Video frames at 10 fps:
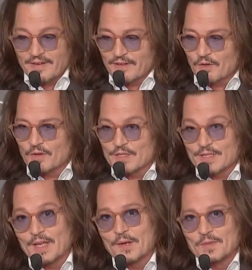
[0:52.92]
here on the
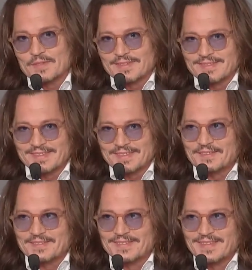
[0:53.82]
table and, you know,
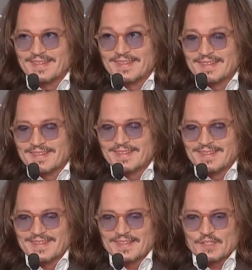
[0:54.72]

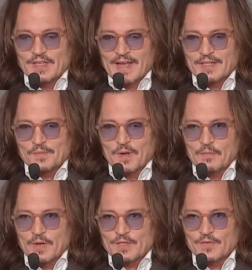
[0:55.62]
dance my
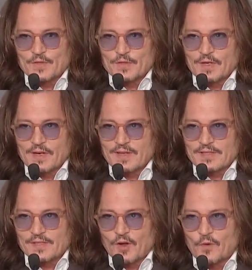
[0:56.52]
best for you
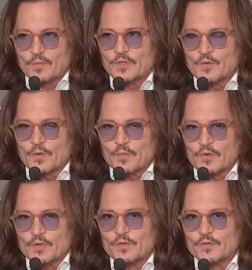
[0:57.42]
guys and hope that you
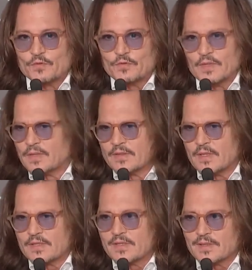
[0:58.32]
approve. That,
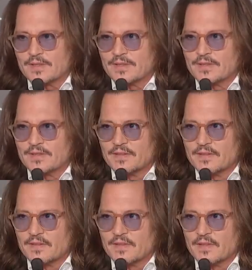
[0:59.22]
that's. Uh,
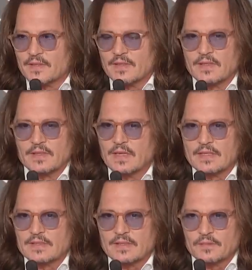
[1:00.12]

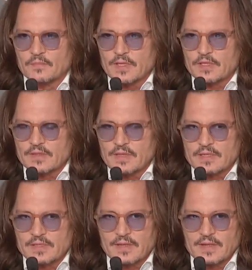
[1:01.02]
that's a, that's a,
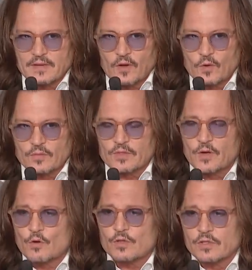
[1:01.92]
that's the, the
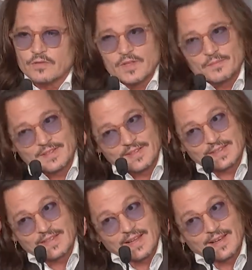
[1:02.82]
notion of something
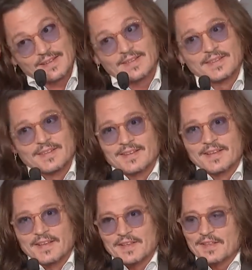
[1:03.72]
like that
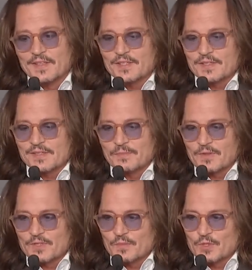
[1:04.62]
is a,
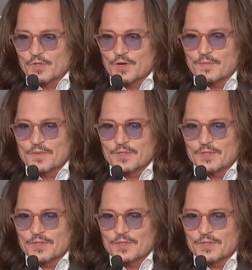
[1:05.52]
is a bizarre